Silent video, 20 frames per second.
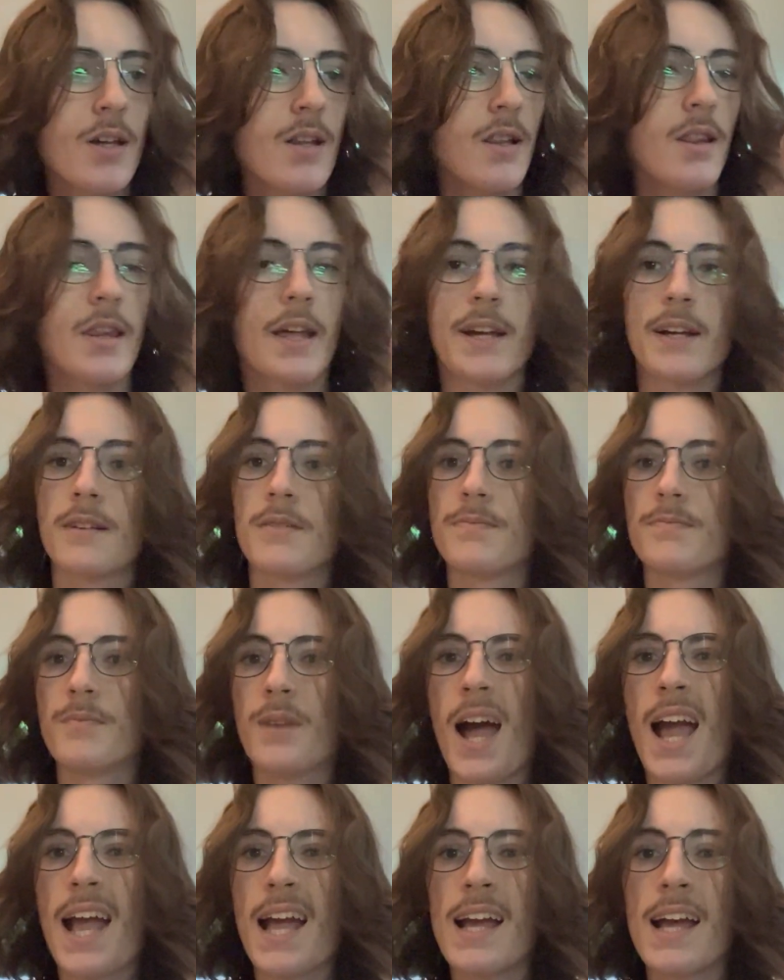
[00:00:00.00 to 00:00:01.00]
Like,
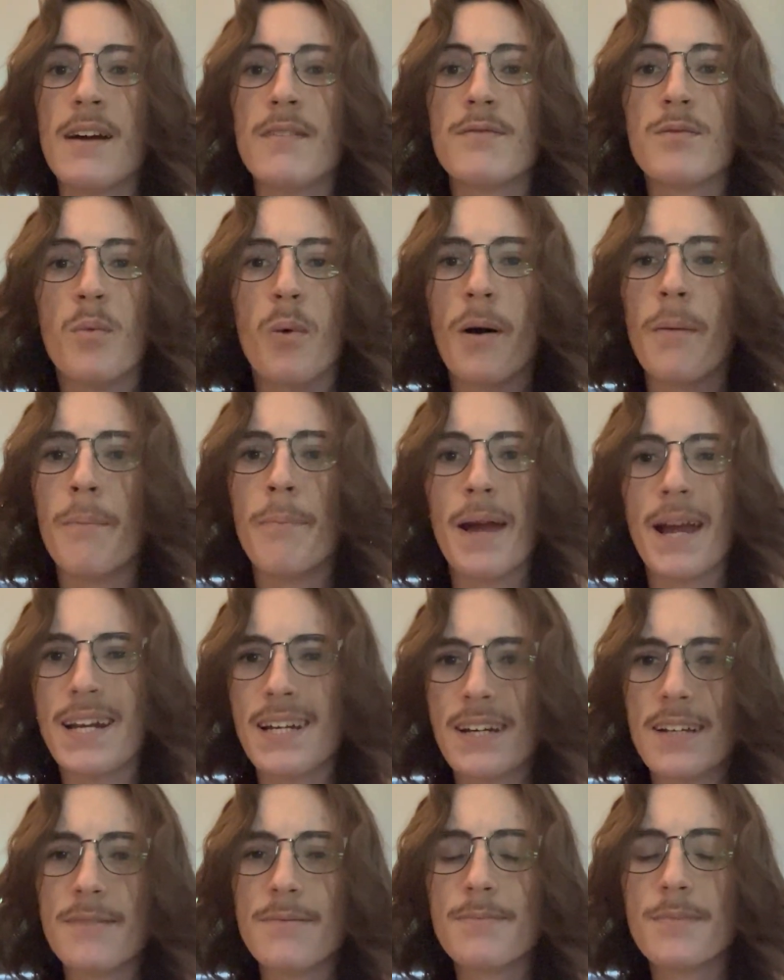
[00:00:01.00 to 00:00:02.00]
I have one
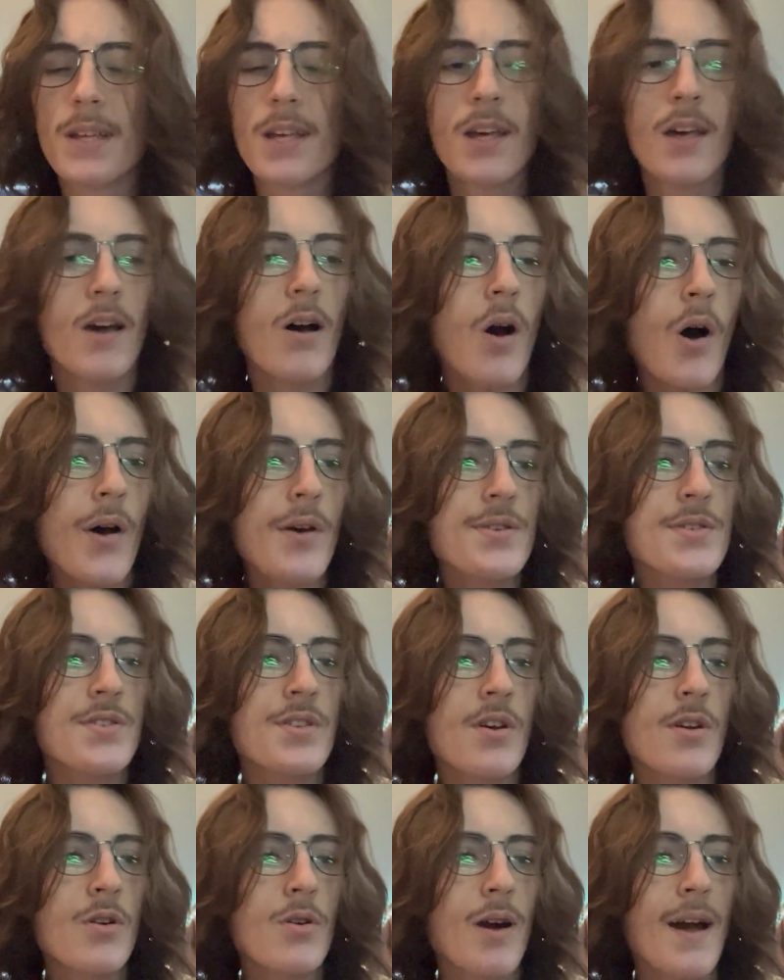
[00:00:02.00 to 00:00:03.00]
beta.
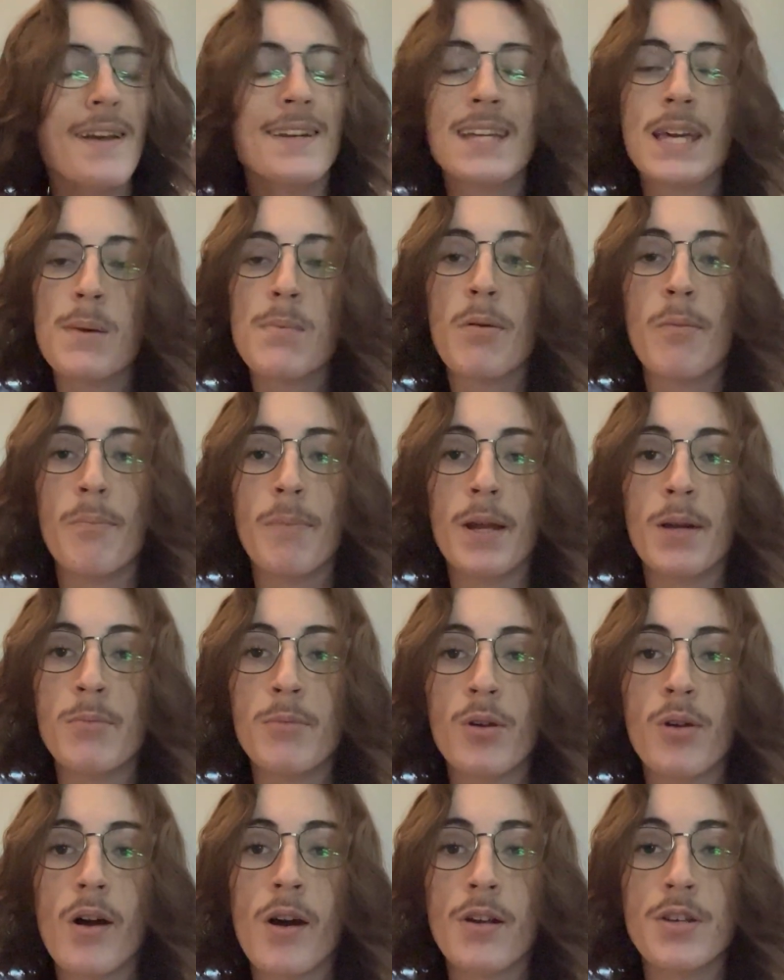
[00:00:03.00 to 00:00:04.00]
Also, I'd keep it
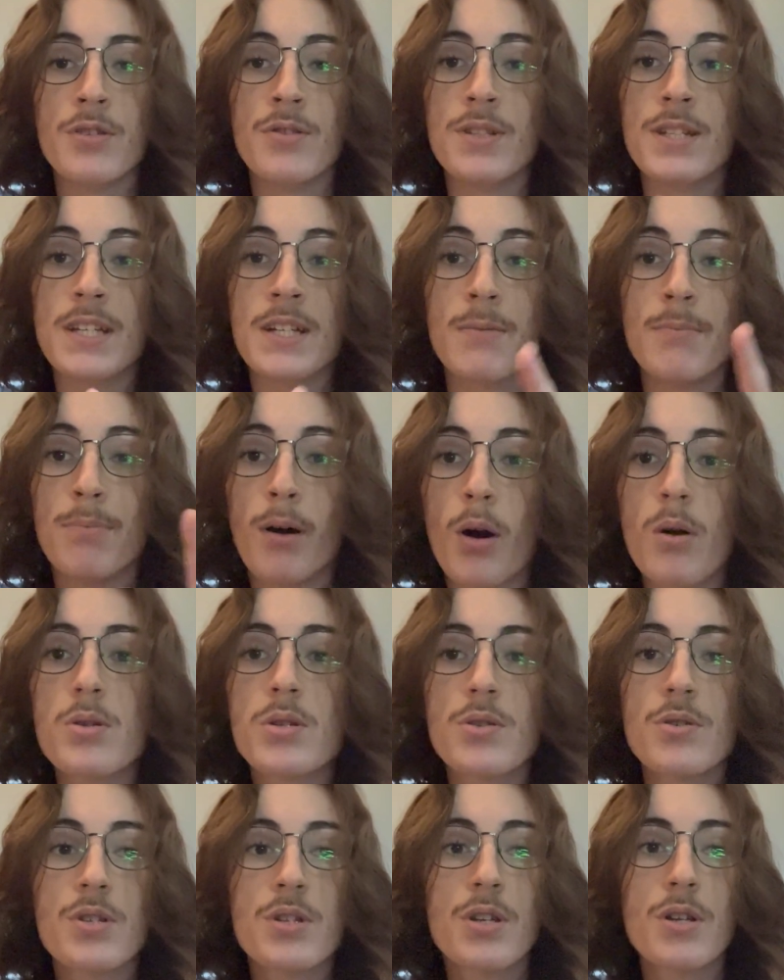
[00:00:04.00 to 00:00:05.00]
minimal on your
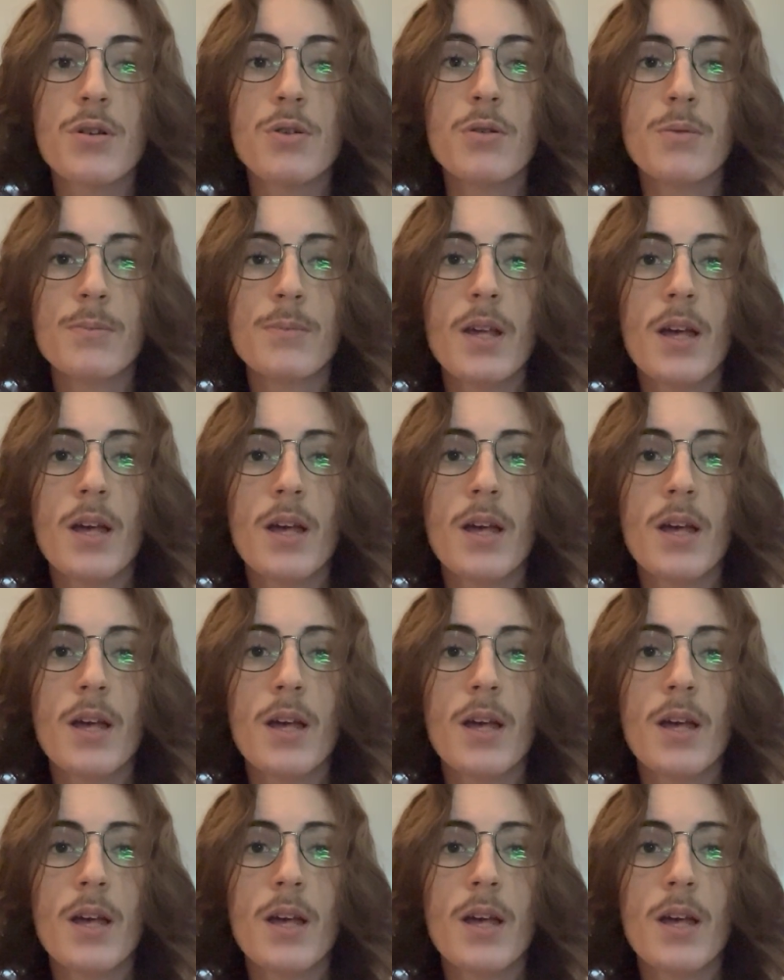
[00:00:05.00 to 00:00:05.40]
decomposers too.